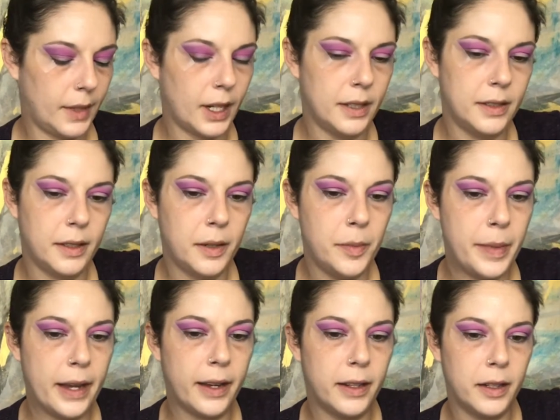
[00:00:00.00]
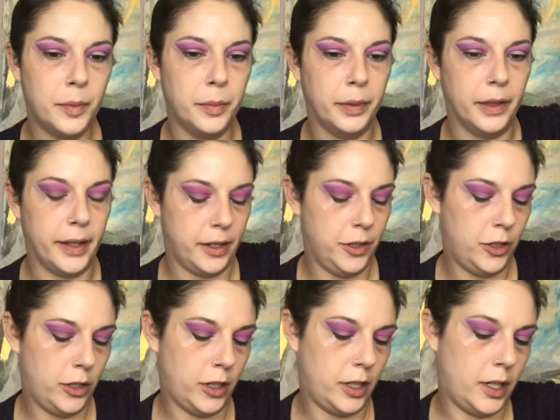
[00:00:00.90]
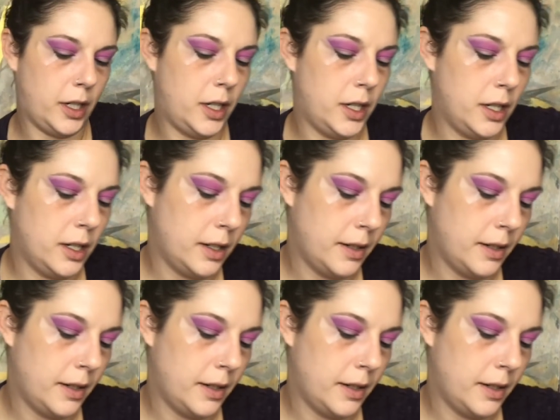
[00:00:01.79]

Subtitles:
Let's go back into Blood Sugar.